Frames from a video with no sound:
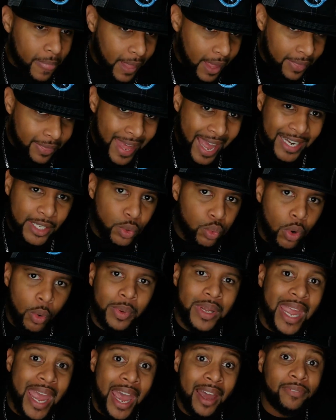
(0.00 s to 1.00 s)
That's what
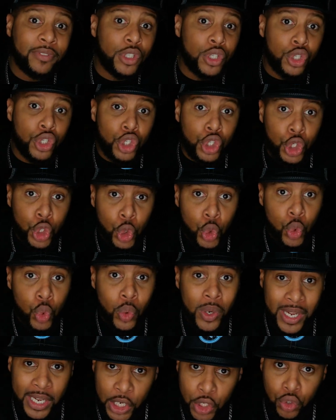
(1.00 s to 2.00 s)
we have to
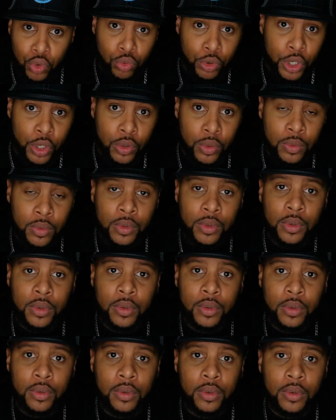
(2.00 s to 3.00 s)
do, Israel.
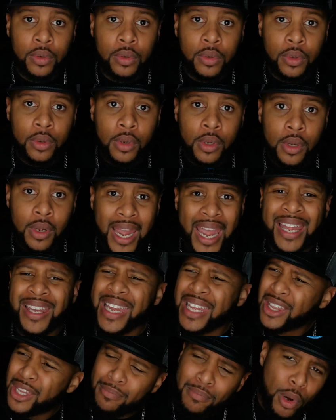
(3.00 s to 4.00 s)
And
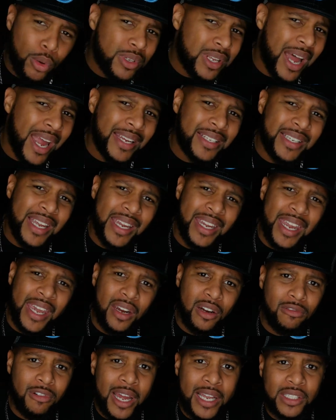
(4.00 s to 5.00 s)
let the Most High take care
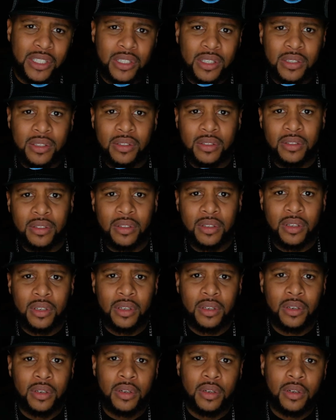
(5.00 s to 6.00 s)
of the rest.
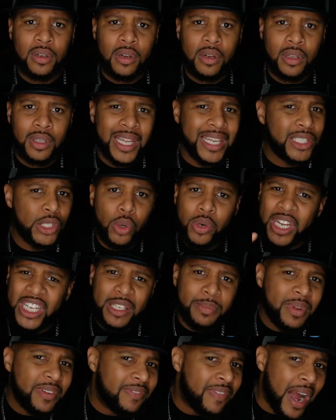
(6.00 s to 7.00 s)
There's no need
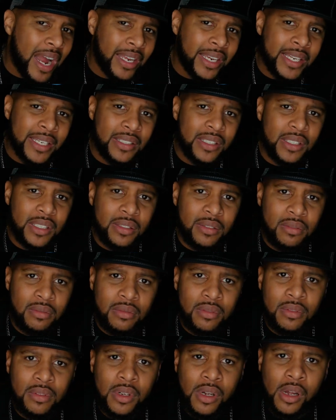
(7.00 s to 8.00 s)
to be violent.
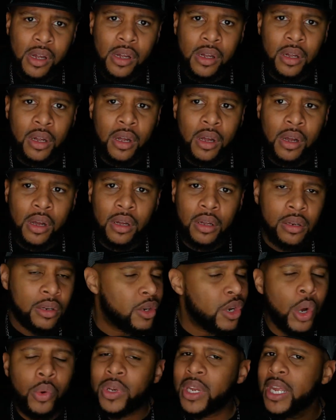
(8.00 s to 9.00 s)

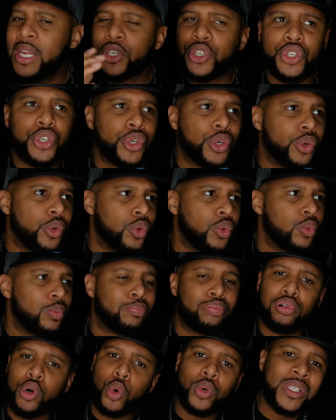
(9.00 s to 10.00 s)
No need to
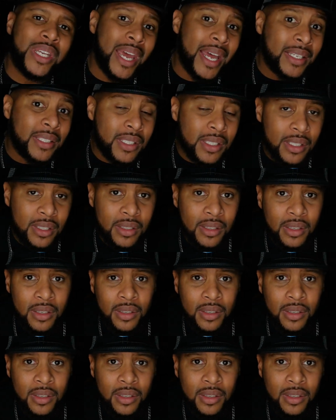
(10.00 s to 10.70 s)
protest.